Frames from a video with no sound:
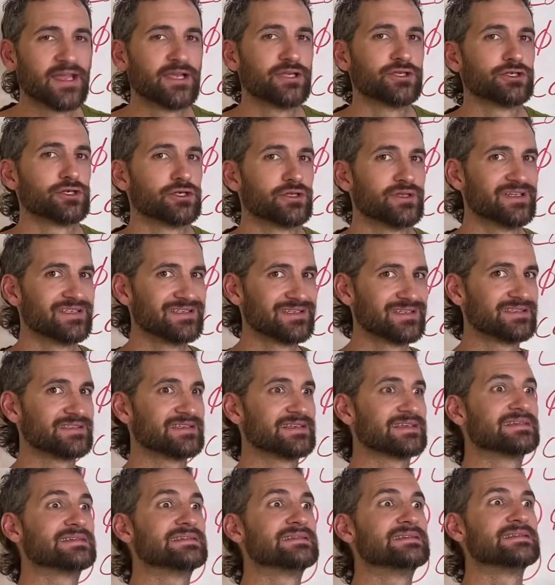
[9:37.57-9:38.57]
sure this is
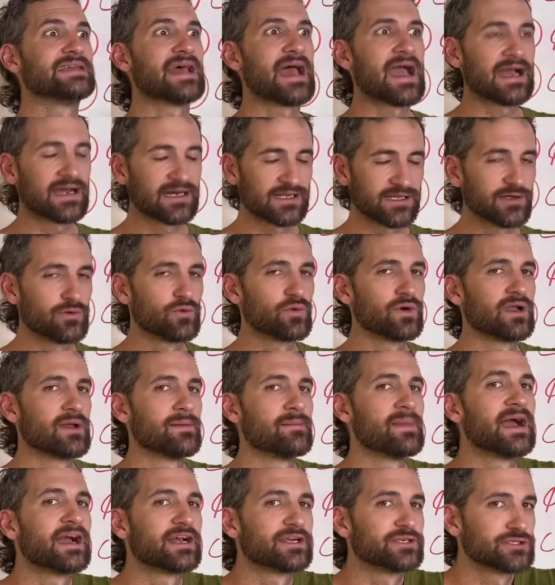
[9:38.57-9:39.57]
exactly what I'm
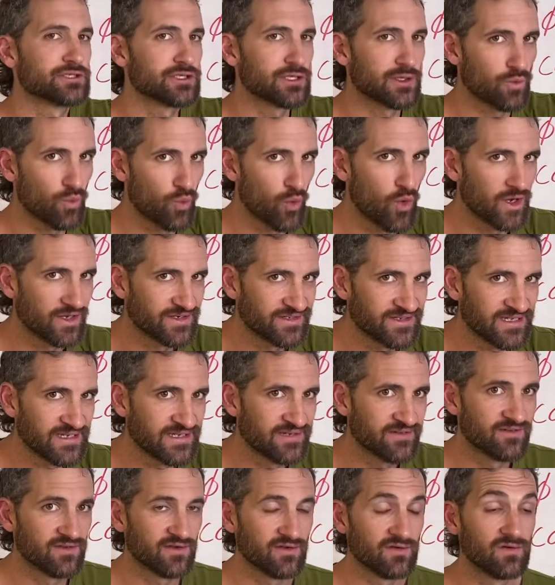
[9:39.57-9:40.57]
actually wanting
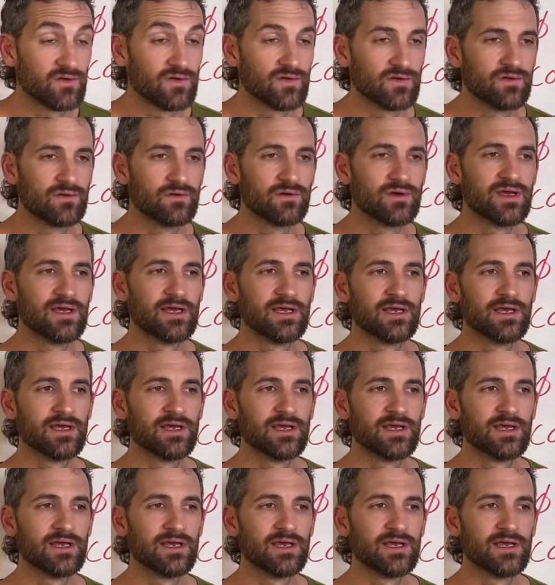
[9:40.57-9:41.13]
to do